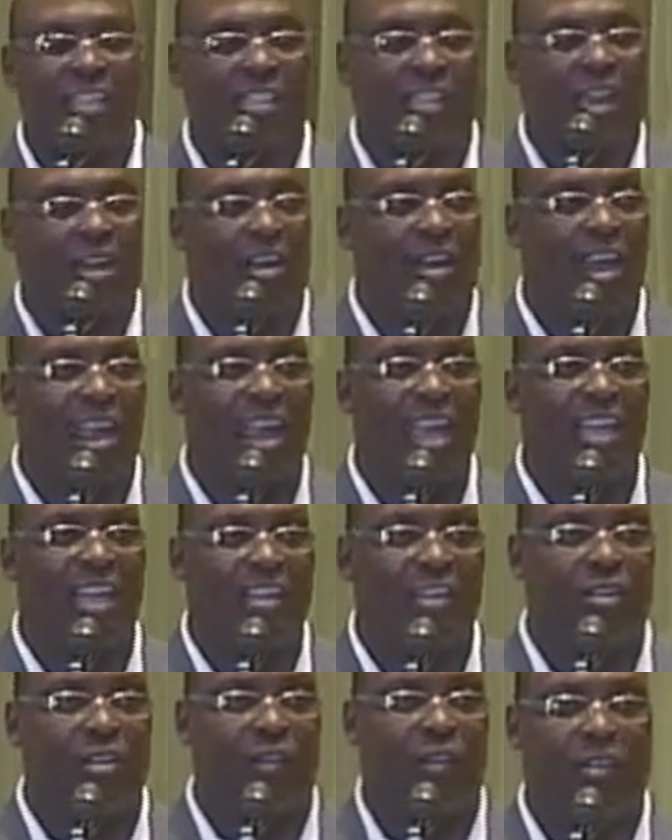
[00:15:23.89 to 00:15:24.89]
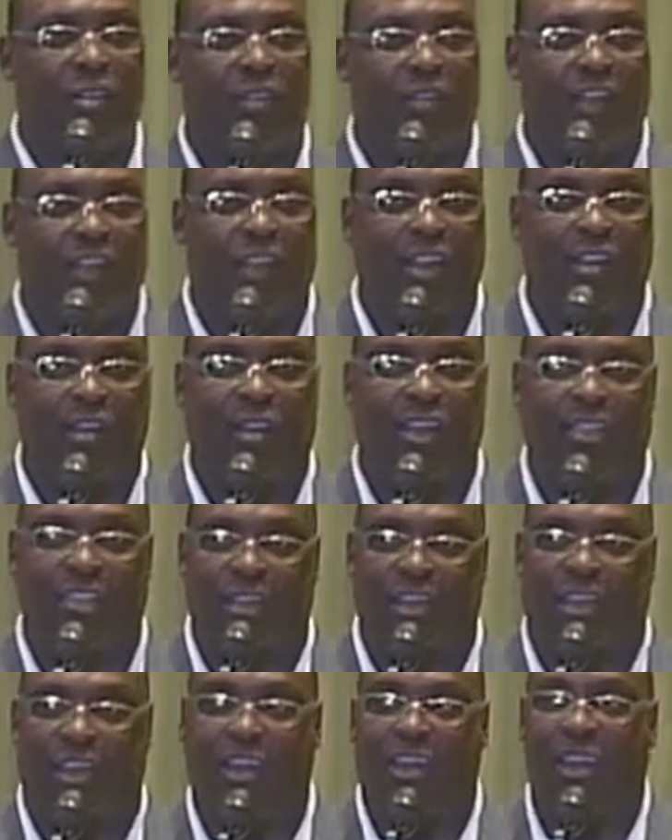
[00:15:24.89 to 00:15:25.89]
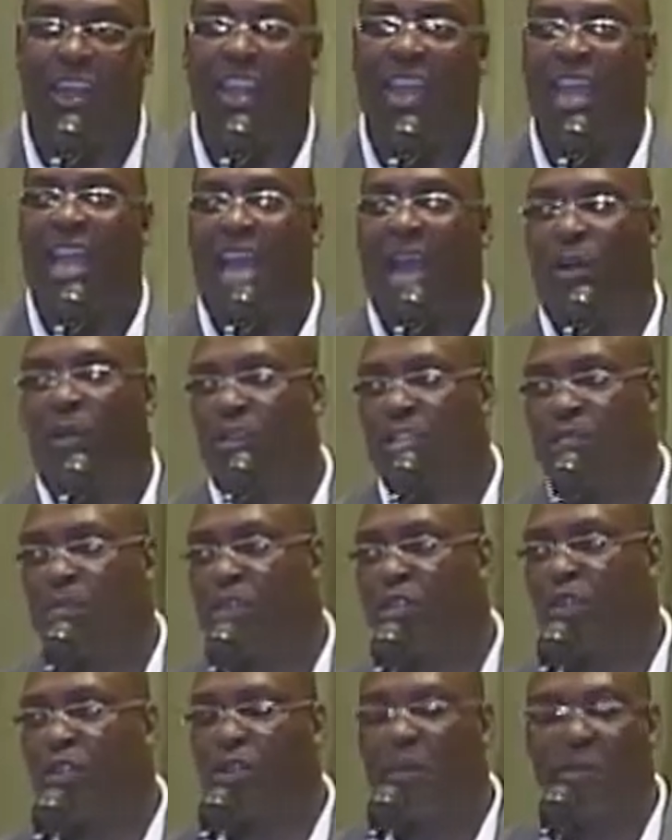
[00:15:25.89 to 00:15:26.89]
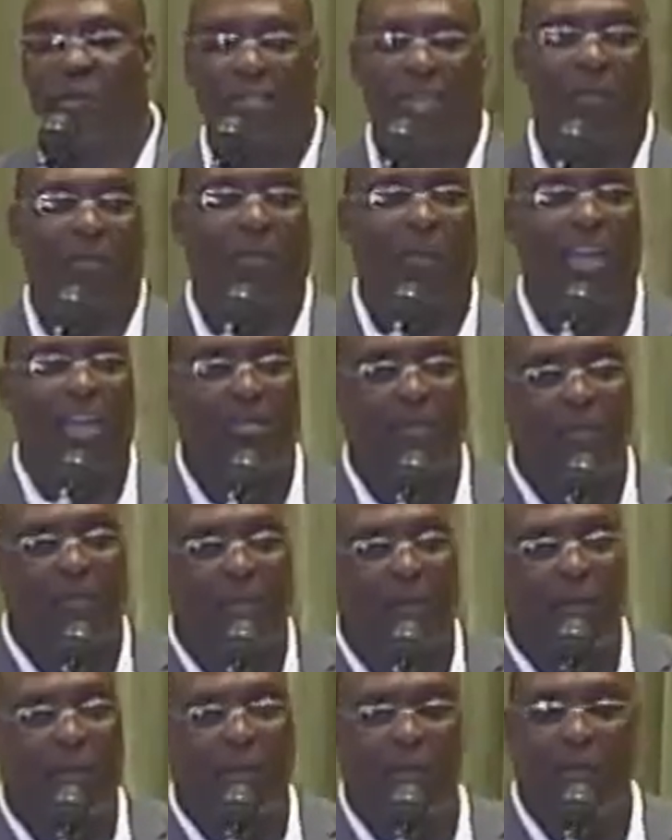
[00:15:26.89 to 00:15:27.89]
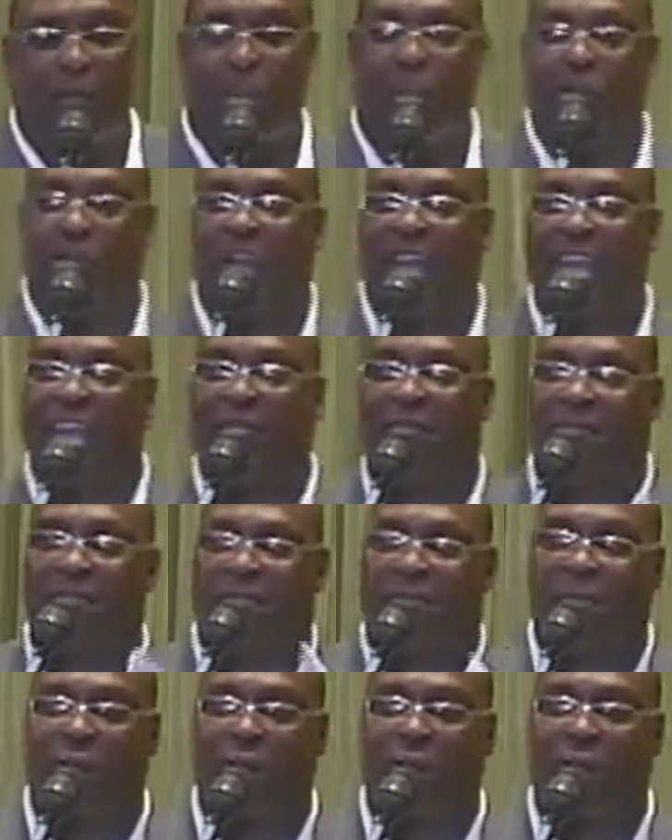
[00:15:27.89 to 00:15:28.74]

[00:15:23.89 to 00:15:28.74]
star and a University of Illinois star. I wish Missouri was still playing in the football. We know he had a